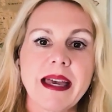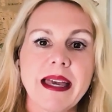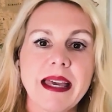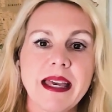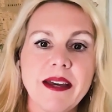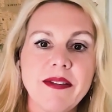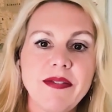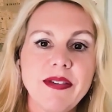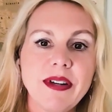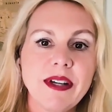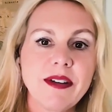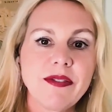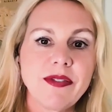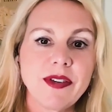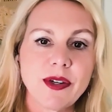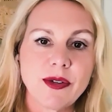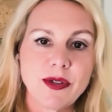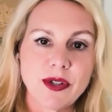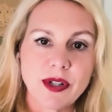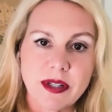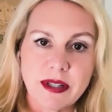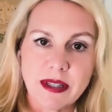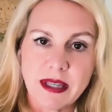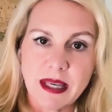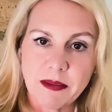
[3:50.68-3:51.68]
Even if you
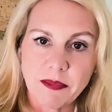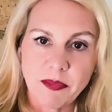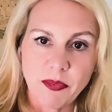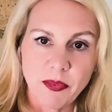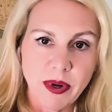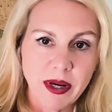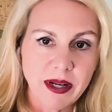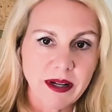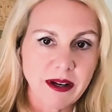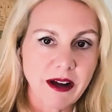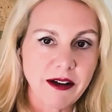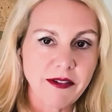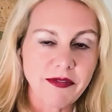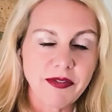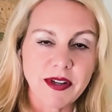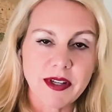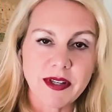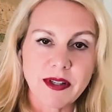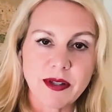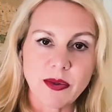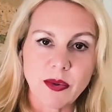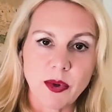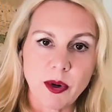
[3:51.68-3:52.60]
just keep one office